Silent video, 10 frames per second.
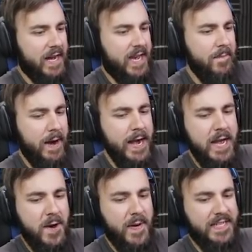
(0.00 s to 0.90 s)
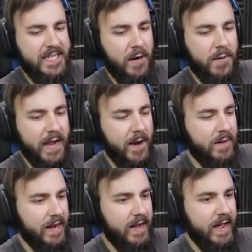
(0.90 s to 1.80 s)
Come on, you witch. Okay, I'm
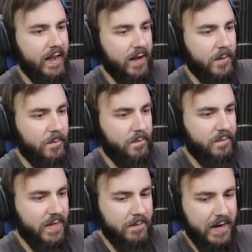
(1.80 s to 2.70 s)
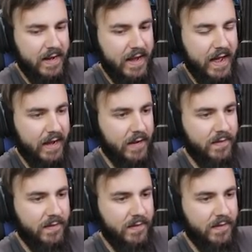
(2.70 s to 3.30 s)
gonna die. I'm gonna die.